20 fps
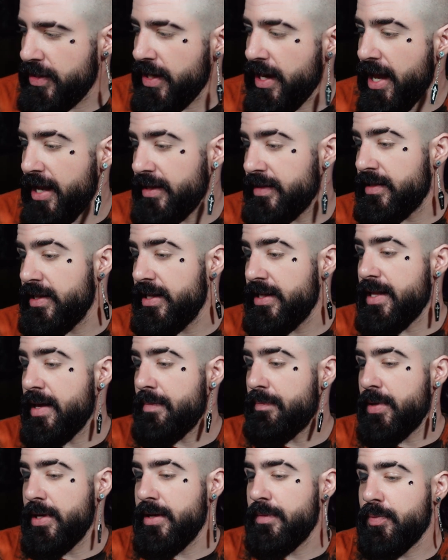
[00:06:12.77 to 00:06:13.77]
did I see
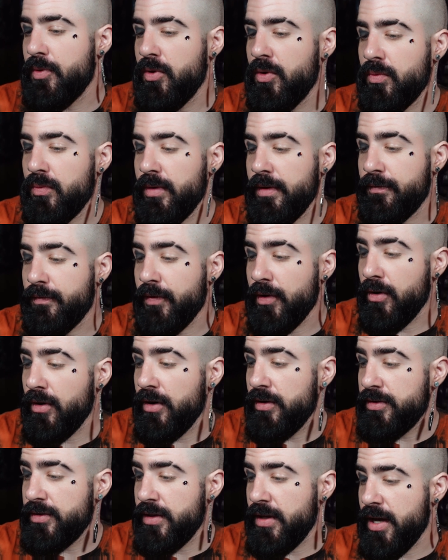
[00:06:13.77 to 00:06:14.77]
that people
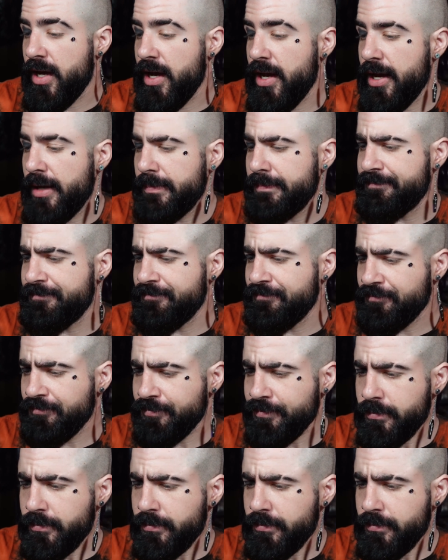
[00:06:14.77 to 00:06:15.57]
referred um,